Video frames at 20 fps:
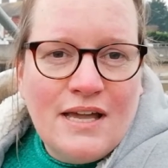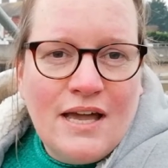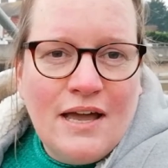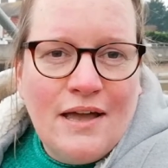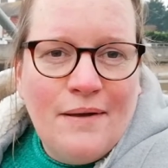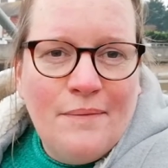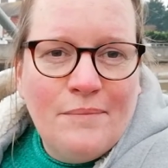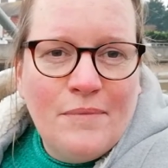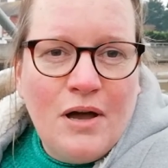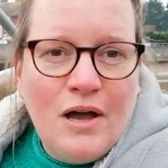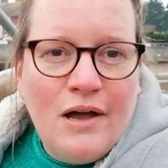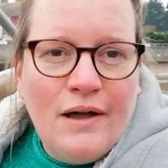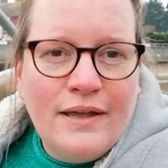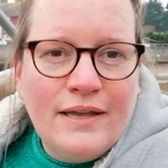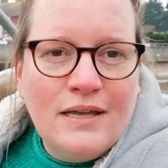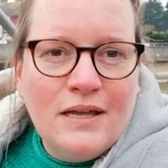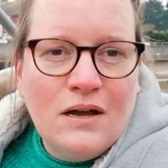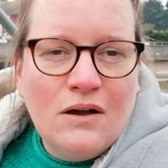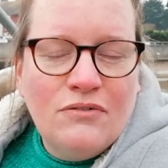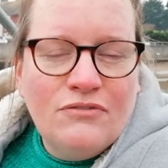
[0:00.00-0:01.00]
Um,
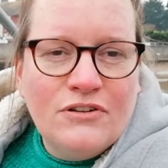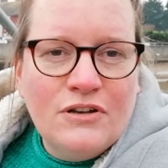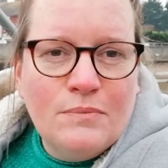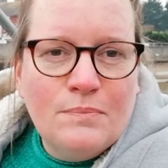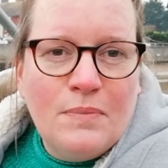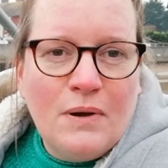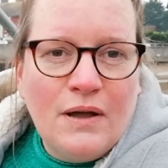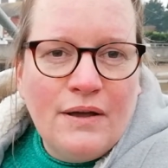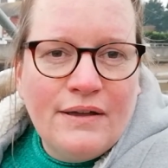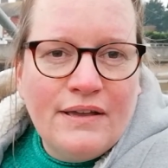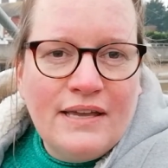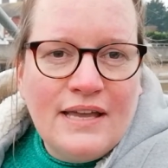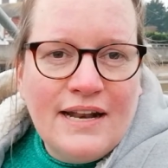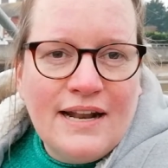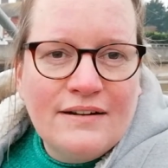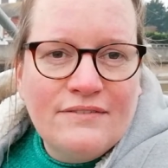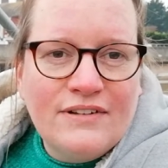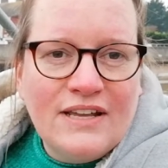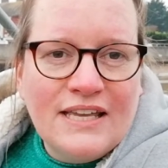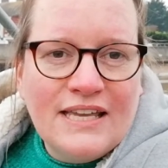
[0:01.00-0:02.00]
I often buy an
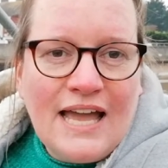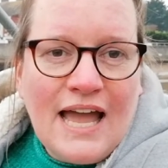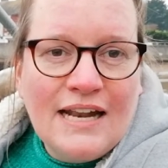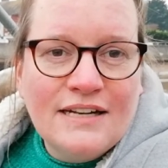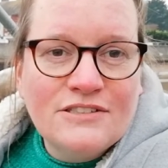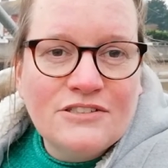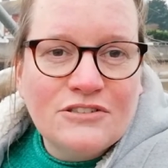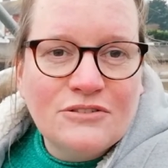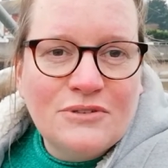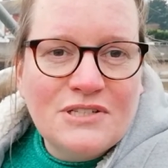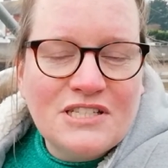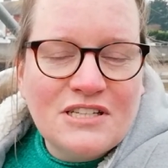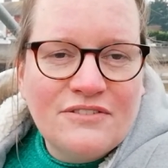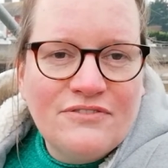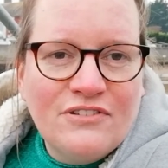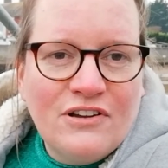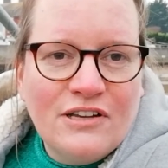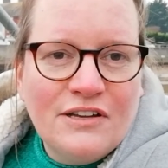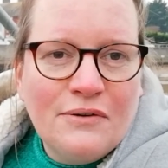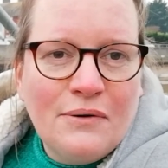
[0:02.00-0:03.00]
Advent candle, which I
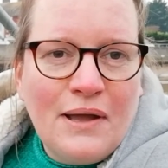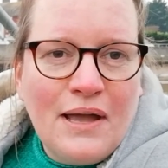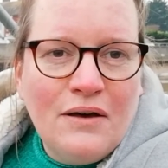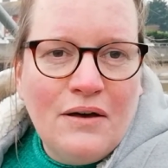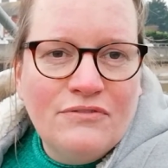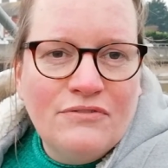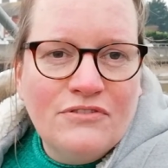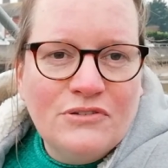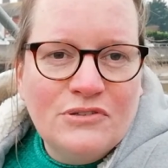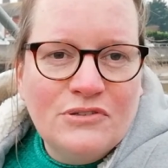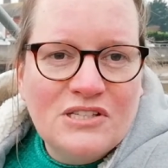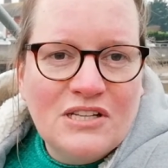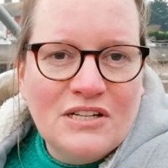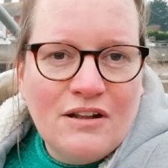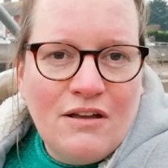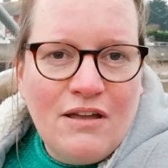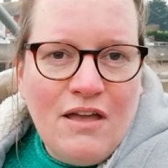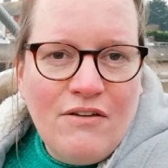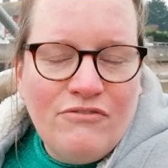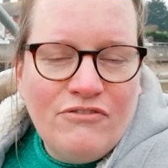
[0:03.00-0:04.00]
find quite helpful to
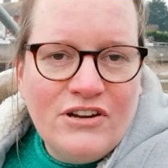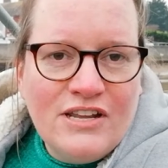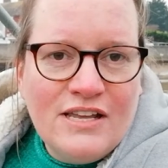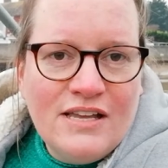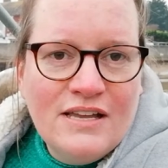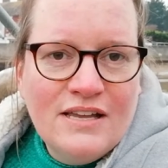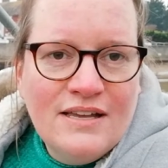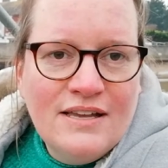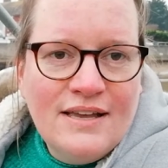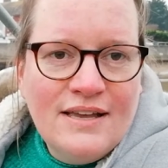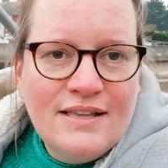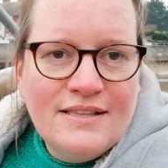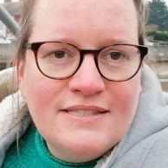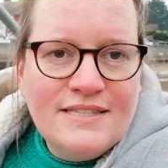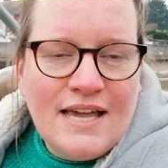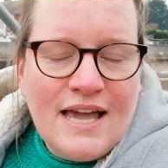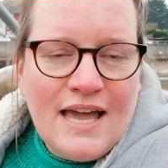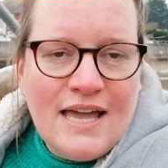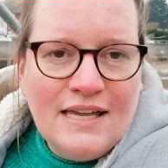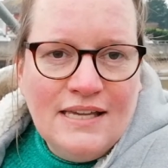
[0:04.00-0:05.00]
light every
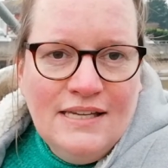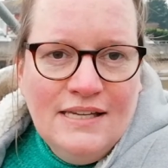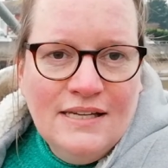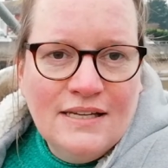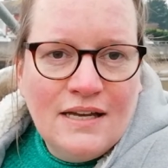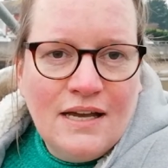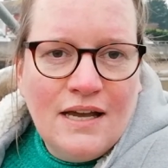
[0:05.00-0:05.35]
day.